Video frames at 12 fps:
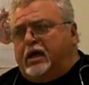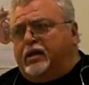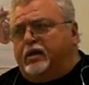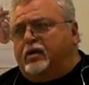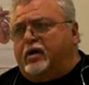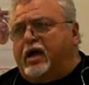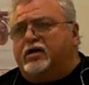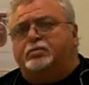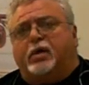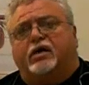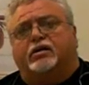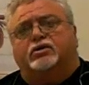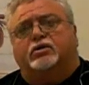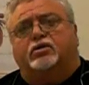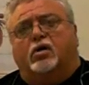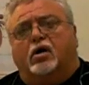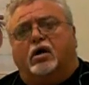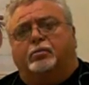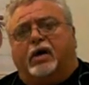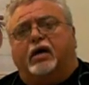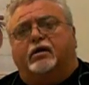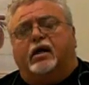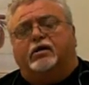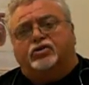The other aspect is talking
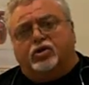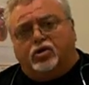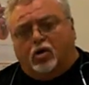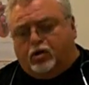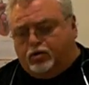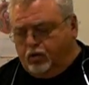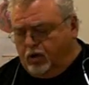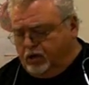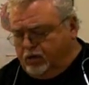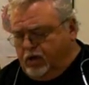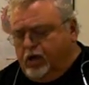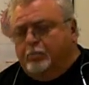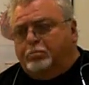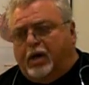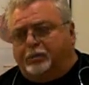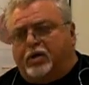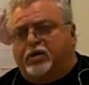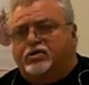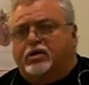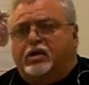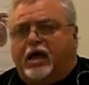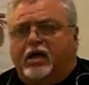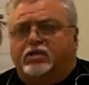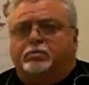about, that's adult dogs, puppies, and
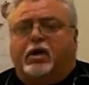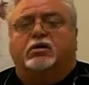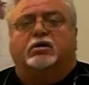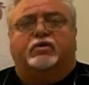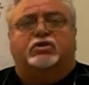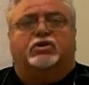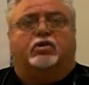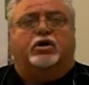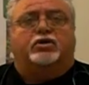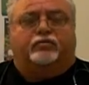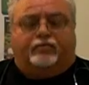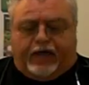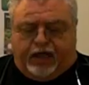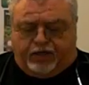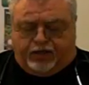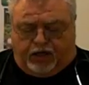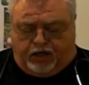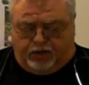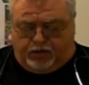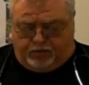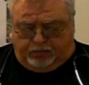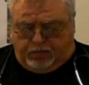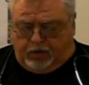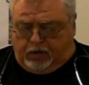the aspect of a series of vaccines.
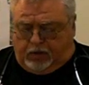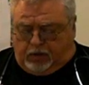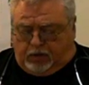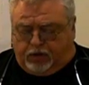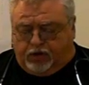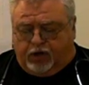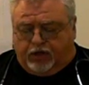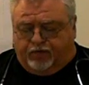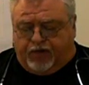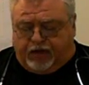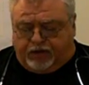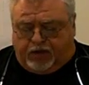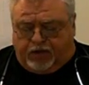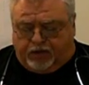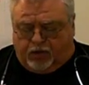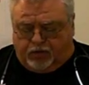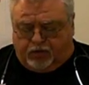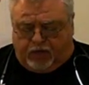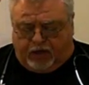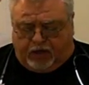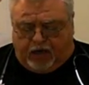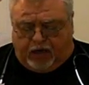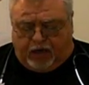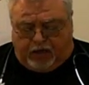The series of vaccines is also
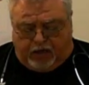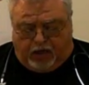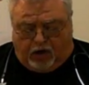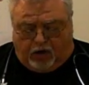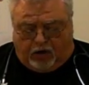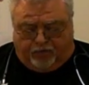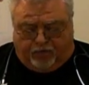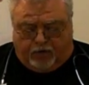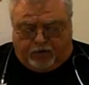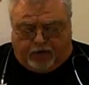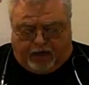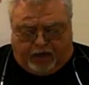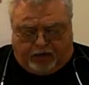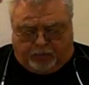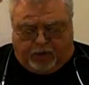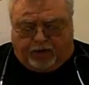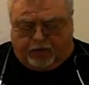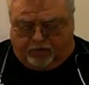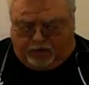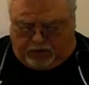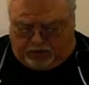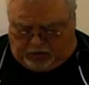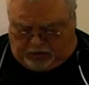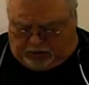indicated in here in the first aspect of
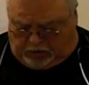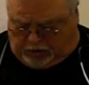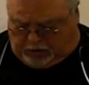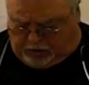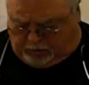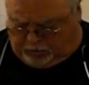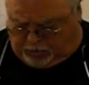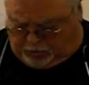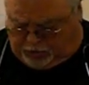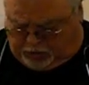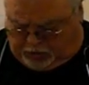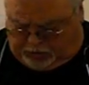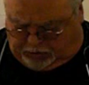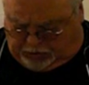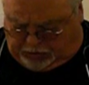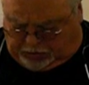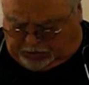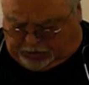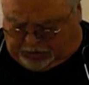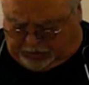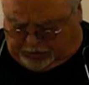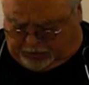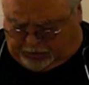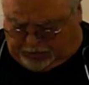this brochure.
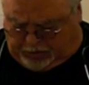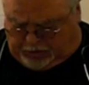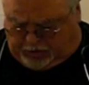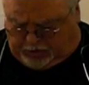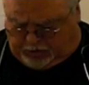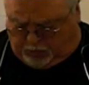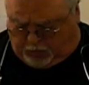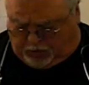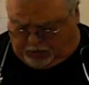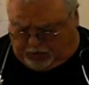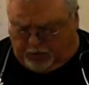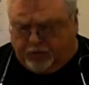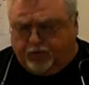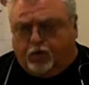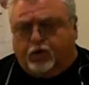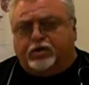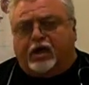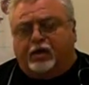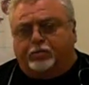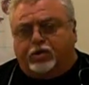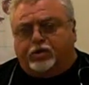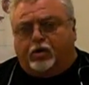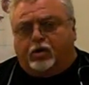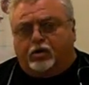And it's important, as far as I'm
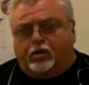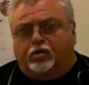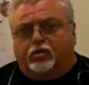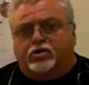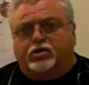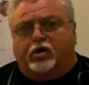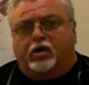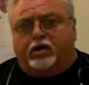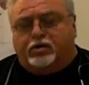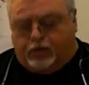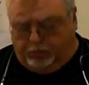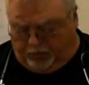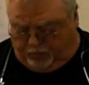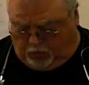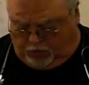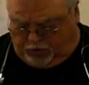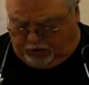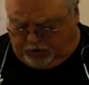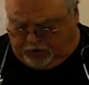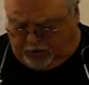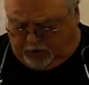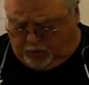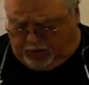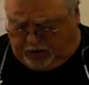concerned, to do the series before
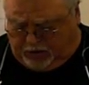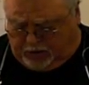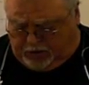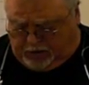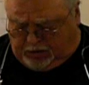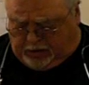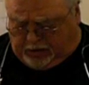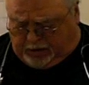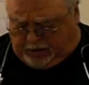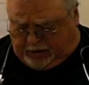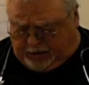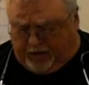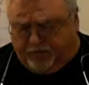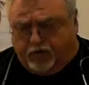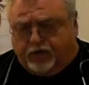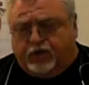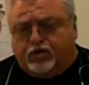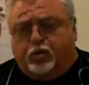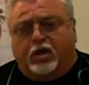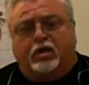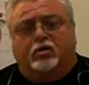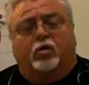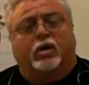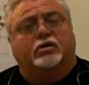16 weeks. After
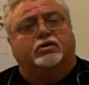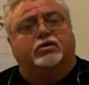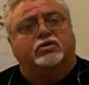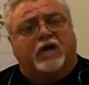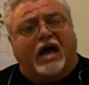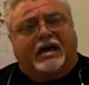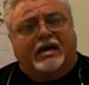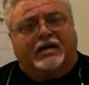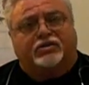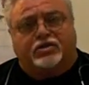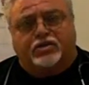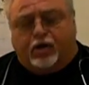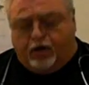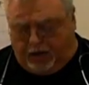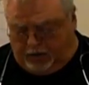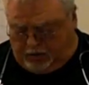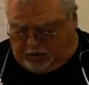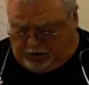16 weeks, it's not necessary.